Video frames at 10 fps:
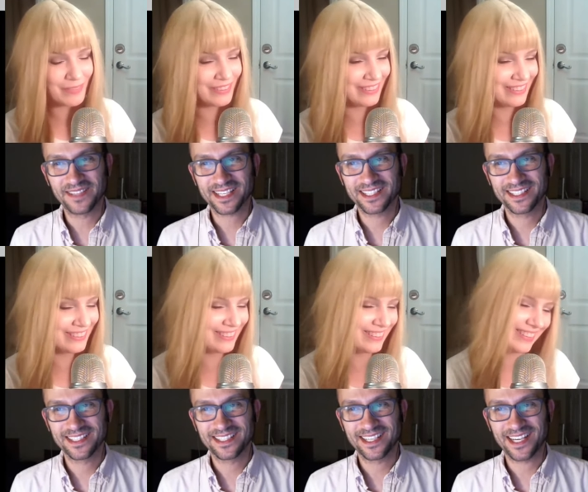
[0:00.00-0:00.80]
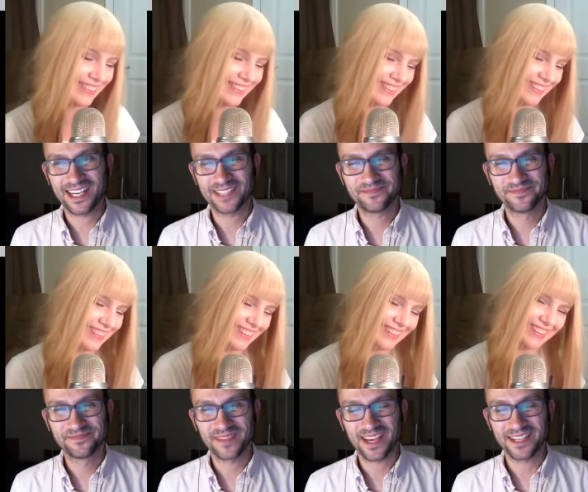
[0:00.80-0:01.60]
Speaker 1: I'm not.
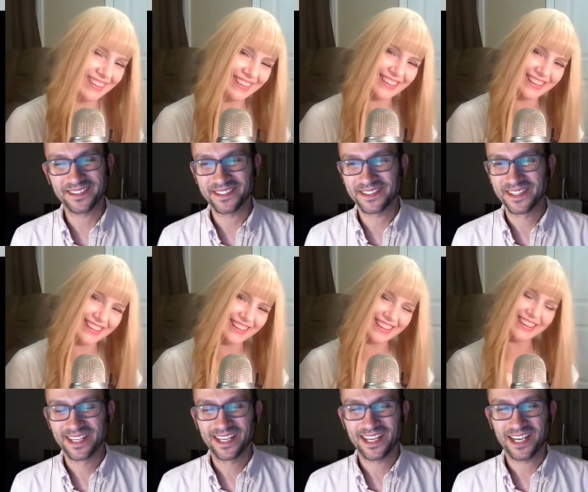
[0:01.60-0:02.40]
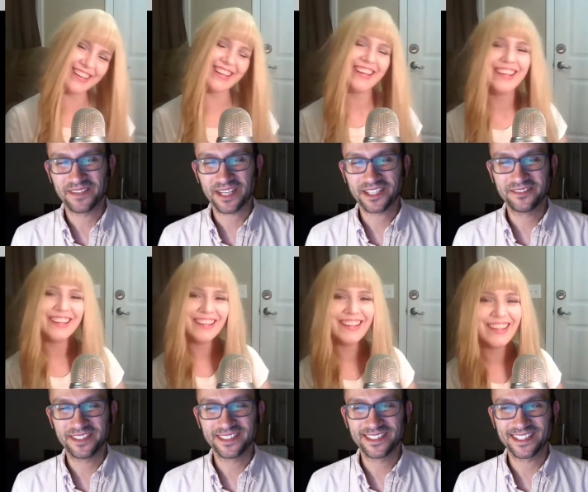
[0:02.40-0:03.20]
I don't know. I'm not
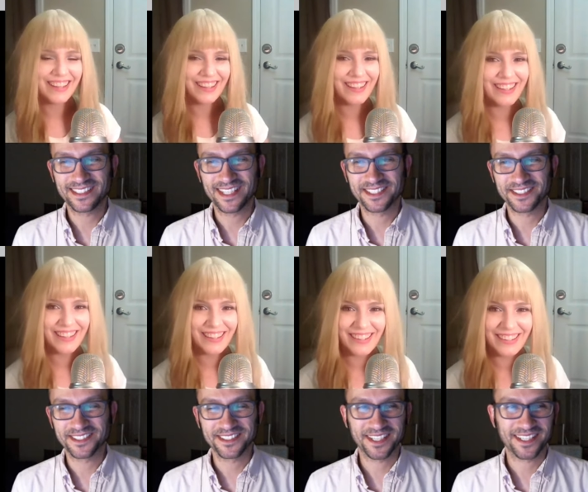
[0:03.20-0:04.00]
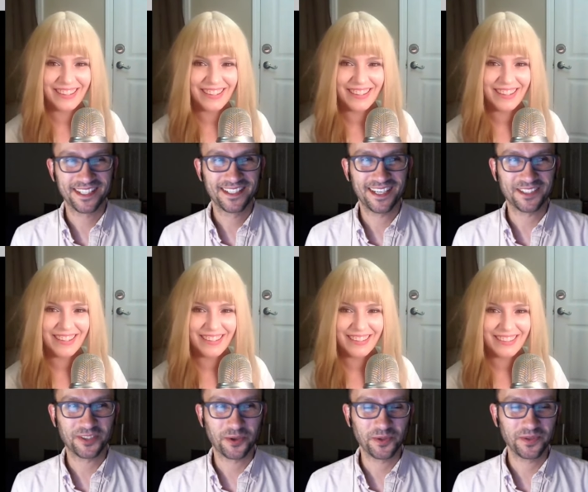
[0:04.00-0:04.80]
convinced that's not just like a
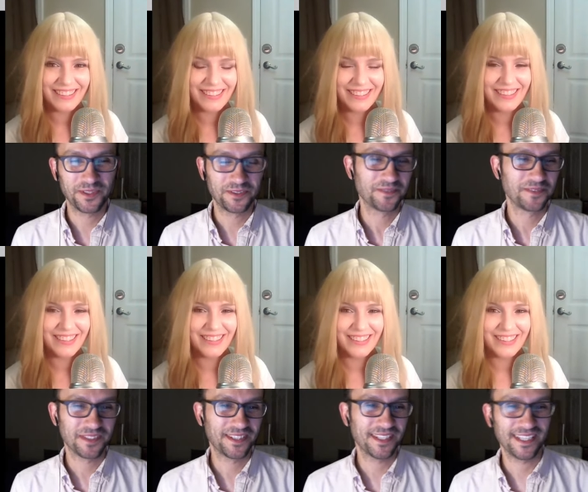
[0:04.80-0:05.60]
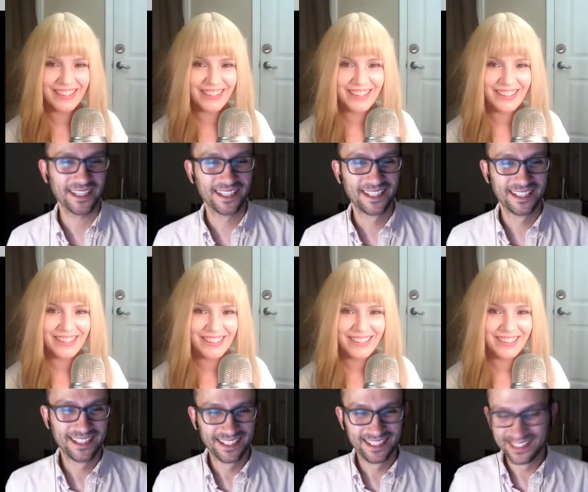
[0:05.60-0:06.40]
totally normal thing.
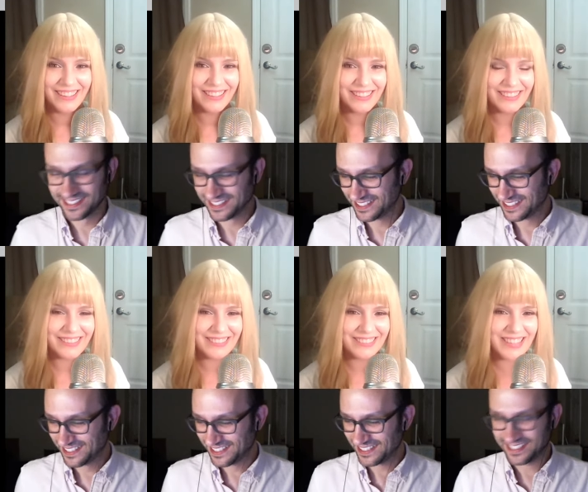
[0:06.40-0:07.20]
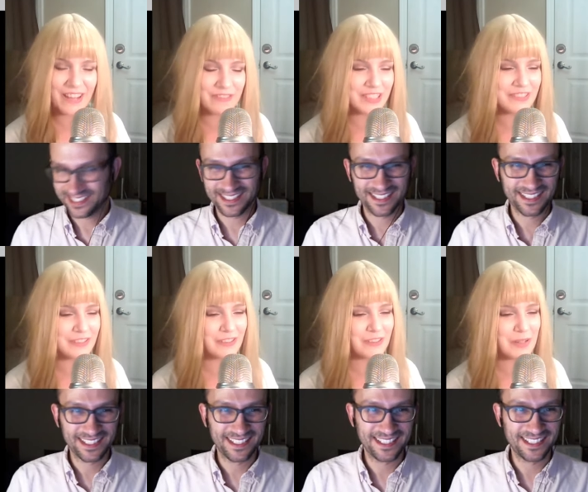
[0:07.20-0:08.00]
Speaker 2: To have knees that
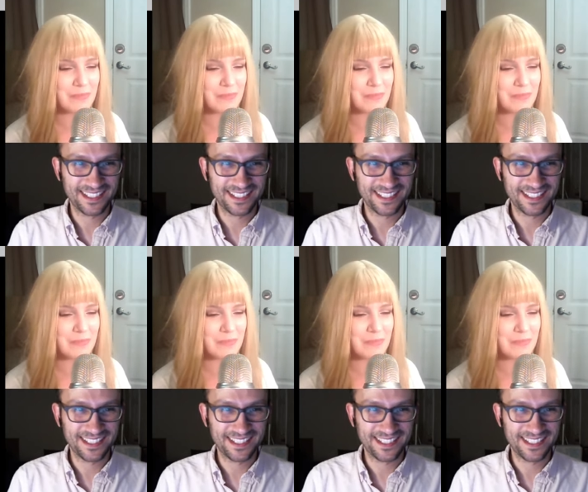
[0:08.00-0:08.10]
look like